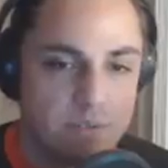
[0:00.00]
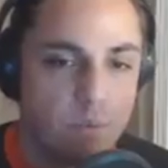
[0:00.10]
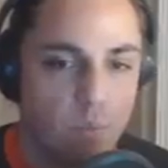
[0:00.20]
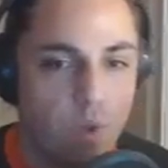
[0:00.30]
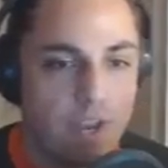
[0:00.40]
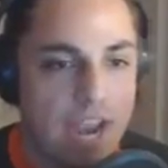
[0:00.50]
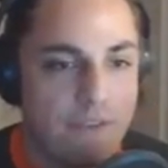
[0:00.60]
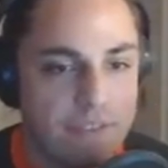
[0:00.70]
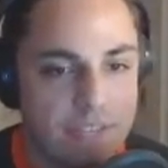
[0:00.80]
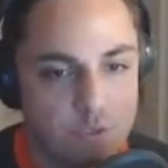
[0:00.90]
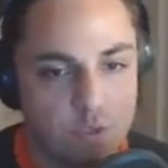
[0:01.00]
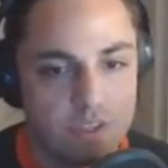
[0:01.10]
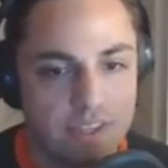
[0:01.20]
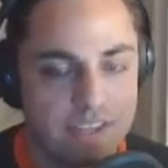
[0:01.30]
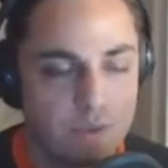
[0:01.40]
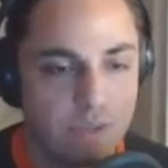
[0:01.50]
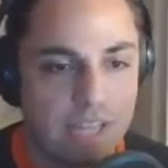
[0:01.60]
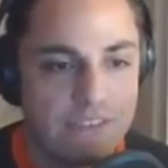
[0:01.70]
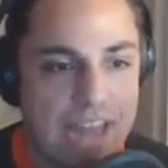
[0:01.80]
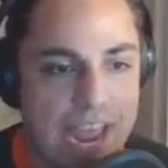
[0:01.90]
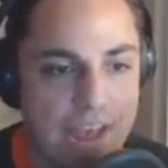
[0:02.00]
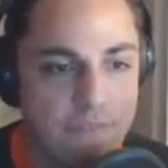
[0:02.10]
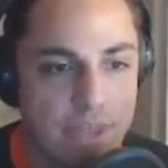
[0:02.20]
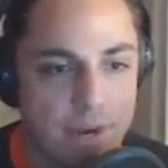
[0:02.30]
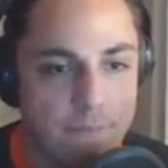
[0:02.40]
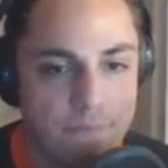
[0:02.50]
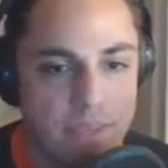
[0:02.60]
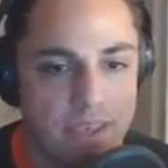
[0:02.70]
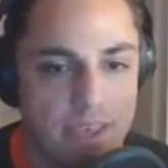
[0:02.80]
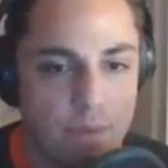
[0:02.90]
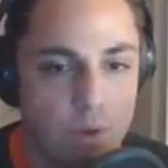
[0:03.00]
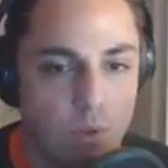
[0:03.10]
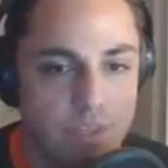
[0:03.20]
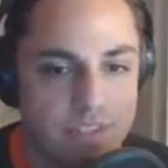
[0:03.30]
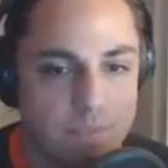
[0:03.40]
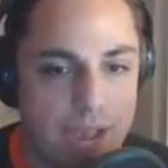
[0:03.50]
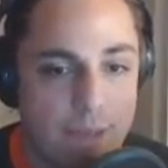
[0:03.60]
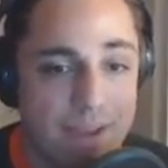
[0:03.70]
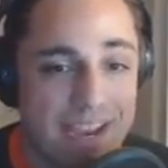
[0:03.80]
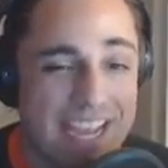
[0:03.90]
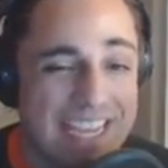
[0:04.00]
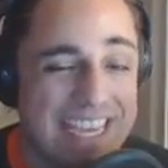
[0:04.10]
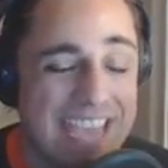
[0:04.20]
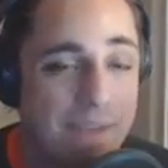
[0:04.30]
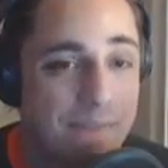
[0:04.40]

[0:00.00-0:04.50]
what everything's looking like. So 11 and a half there, and we hold this spot by a game and